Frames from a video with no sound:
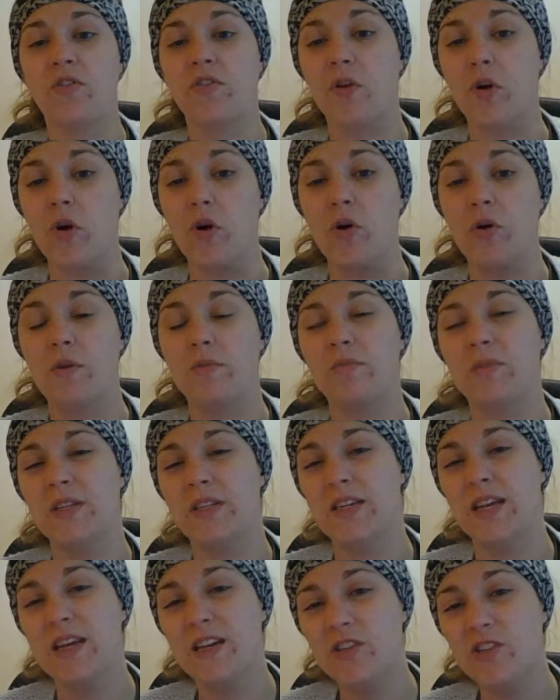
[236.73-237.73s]
thorough and
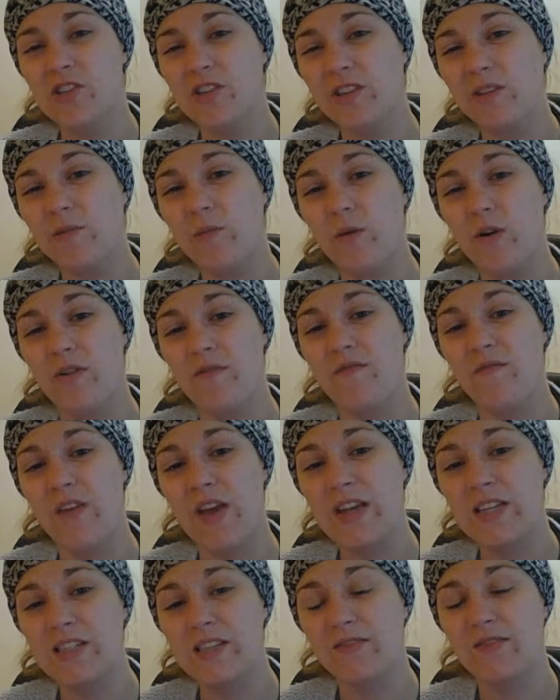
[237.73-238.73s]
potentially more
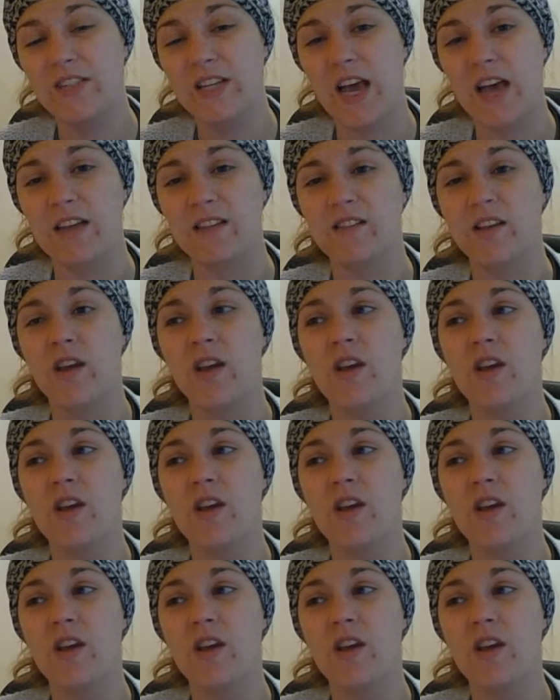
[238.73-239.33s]
invasive tests